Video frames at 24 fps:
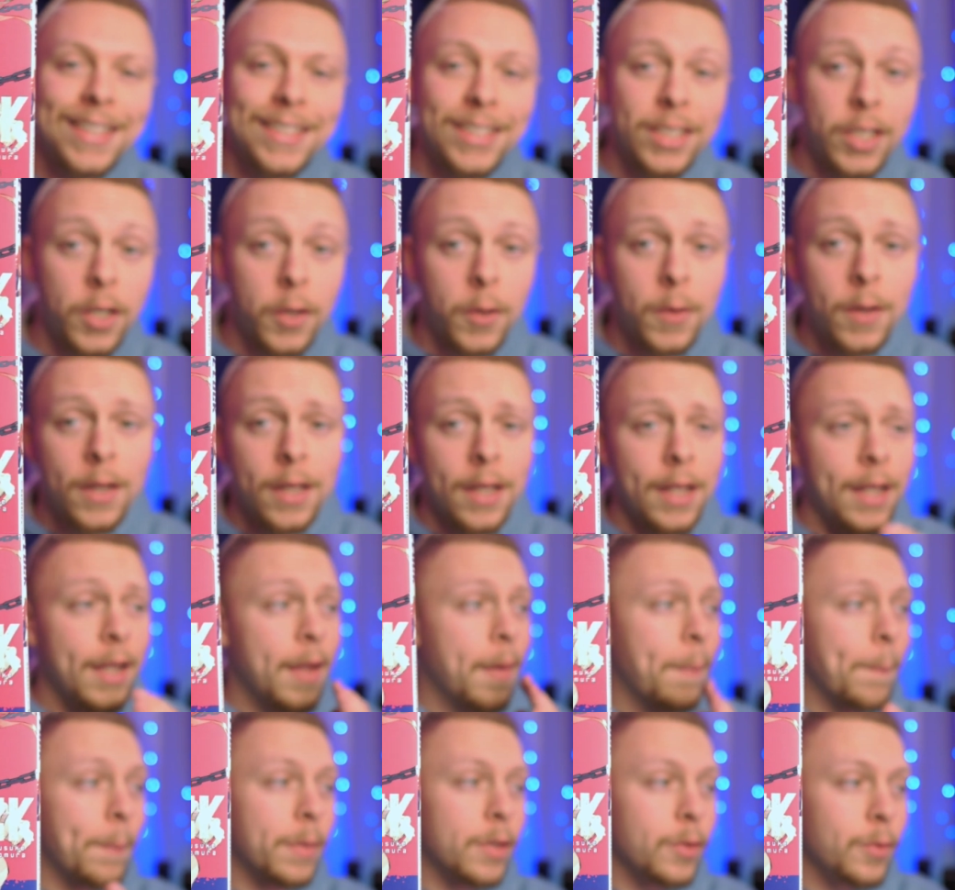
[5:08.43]
So
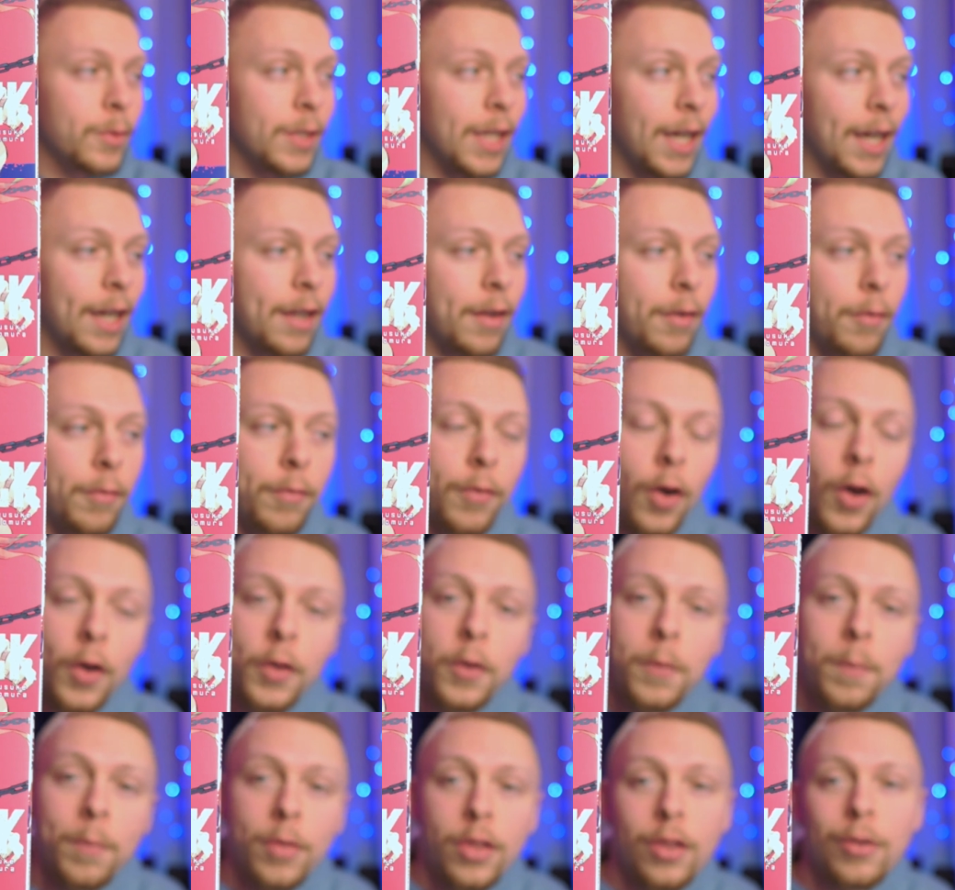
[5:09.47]
Blue Lock
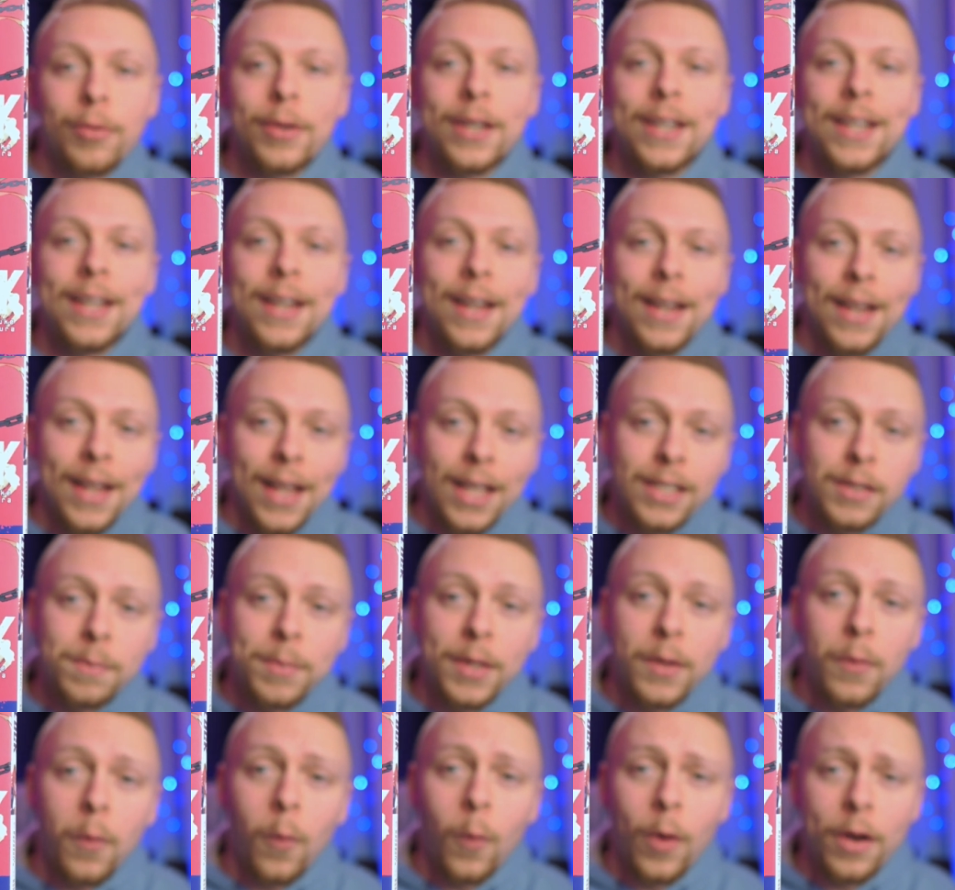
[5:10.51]
Volume 3 has
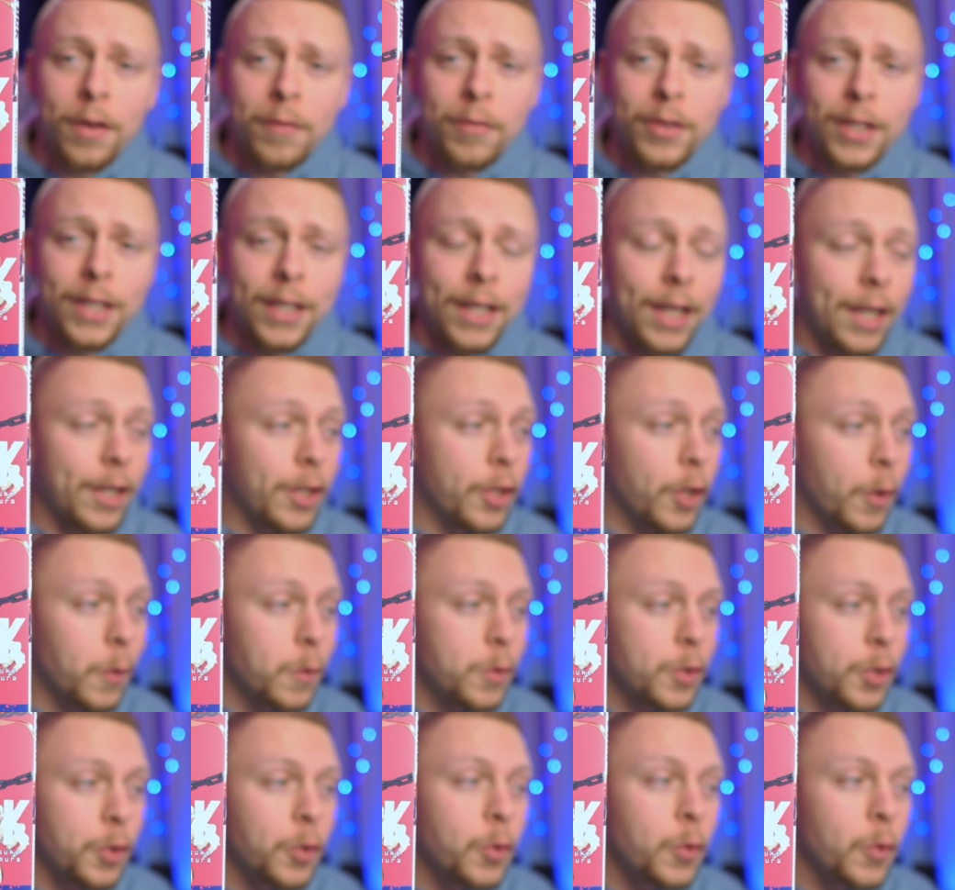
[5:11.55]
been one of the
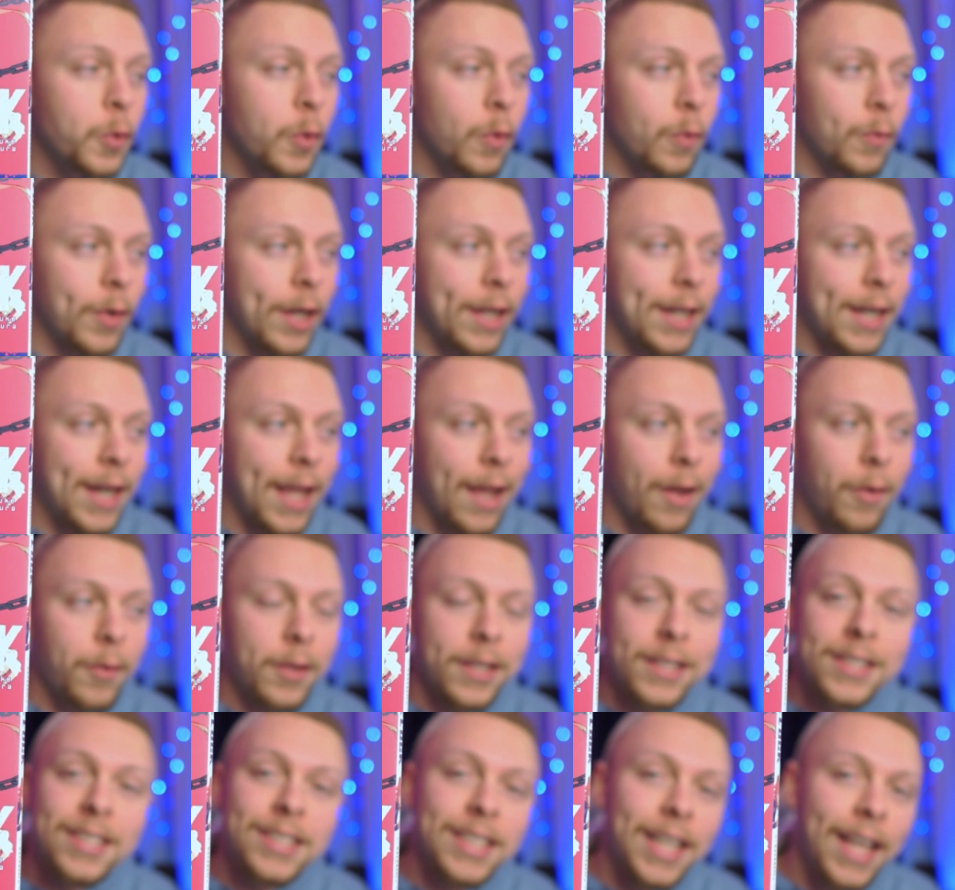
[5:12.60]
go-to right now.
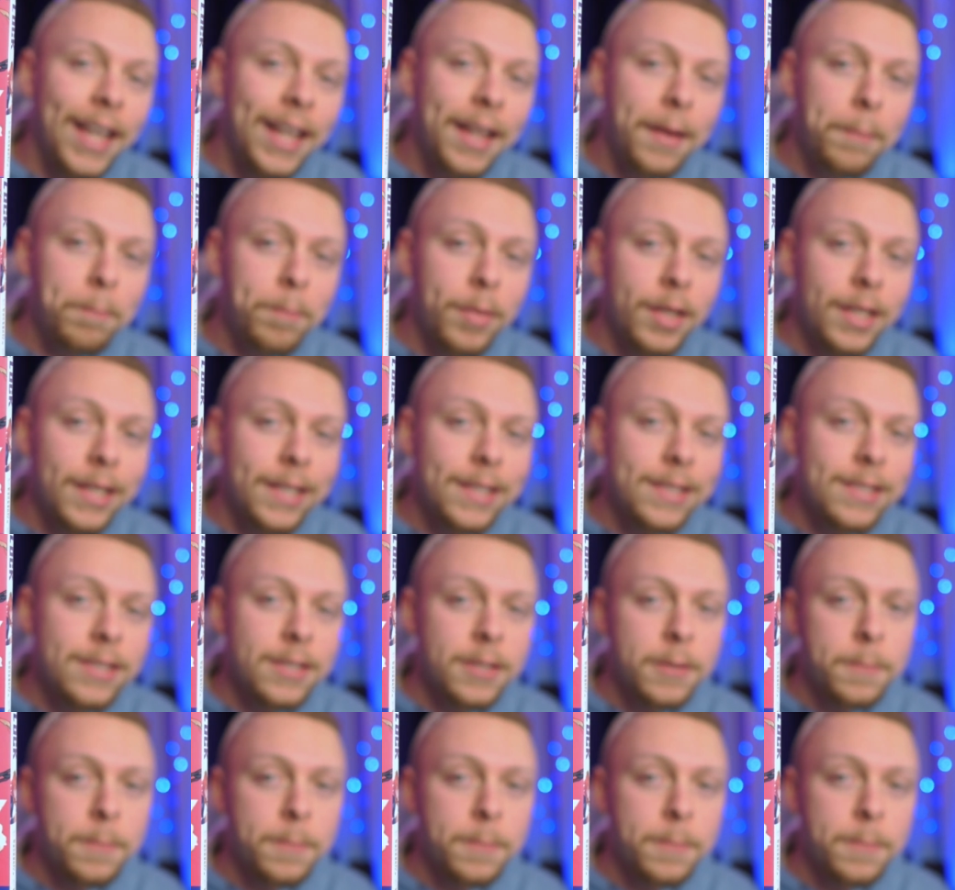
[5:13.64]
It's taken place